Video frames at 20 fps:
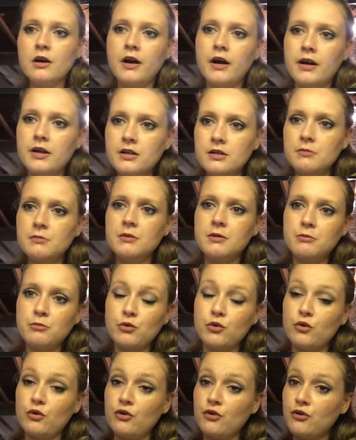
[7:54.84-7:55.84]
Item
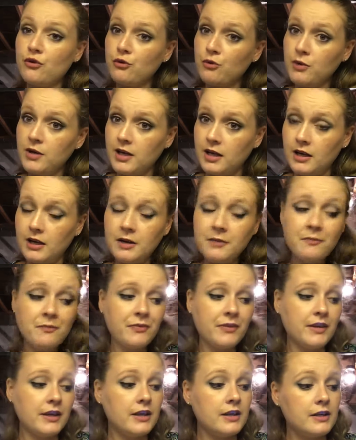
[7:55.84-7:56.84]
number 3
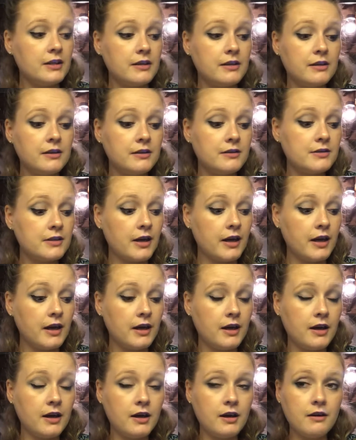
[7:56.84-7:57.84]
is
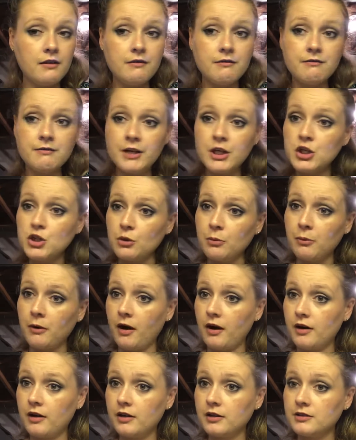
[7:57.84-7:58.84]
a facial
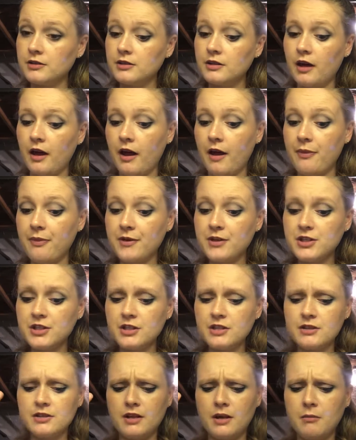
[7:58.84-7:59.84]
product, and this
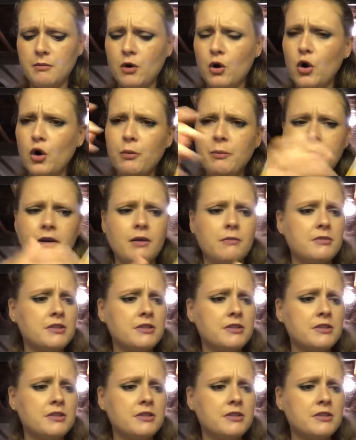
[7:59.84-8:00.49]
is, hoping